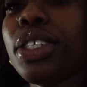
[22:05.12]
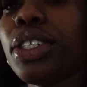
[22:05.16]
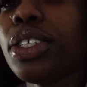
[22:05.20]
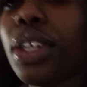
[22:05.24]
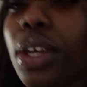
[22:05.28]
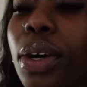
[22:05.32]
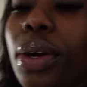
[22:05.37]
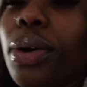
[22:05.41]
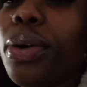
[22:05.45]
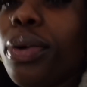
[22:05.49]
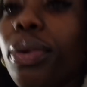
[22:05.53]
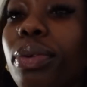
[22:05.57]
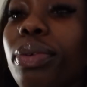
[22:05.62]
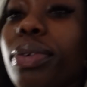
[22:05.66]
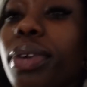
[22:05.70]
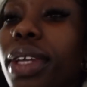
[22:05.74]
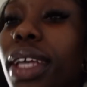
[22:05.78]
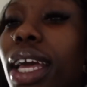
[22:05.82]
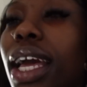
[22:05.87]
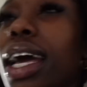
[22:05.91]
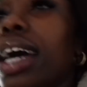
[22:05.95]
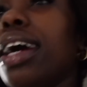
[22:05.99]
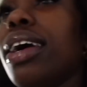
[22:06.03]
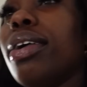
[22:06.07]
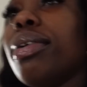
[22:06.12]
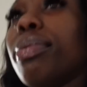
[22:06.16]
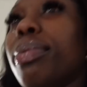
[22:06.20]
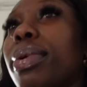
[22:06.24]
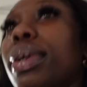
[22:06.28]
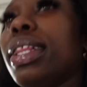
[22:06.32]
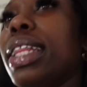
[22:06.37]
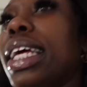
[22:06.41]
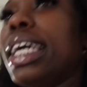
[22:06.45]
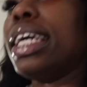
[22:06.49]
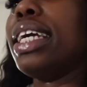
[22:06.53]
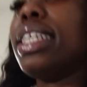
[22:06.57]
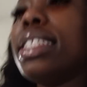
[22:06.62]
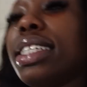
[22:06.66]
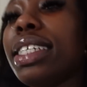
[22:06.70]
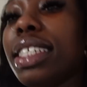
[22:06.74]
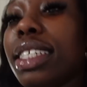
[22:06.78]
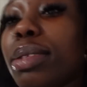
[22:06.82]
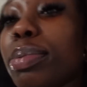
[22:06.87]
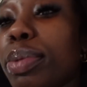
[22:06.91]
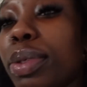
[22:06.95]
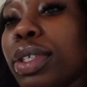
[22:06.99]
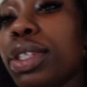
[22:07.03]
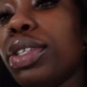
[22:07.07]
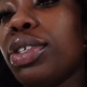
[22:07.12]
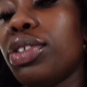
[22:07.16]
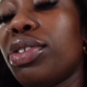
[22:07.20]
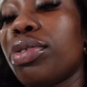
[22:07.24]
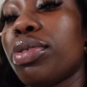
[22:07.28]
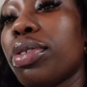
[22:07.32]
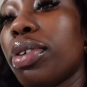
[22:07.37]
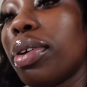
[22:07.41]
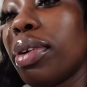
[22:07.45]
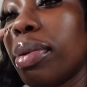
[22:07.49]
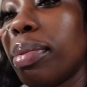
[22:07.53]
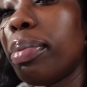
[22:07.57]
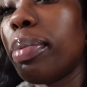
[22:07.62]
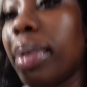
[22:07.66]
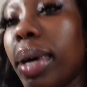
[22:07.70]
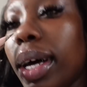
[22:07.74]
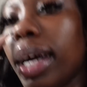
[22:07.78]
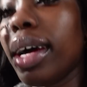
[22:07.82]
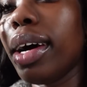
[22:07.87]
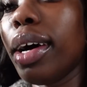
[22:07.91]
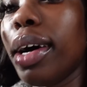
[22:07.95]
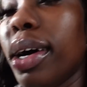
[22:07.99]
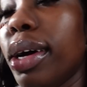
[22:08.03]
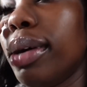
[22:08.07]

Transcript: So yeah, we're late as per usual, but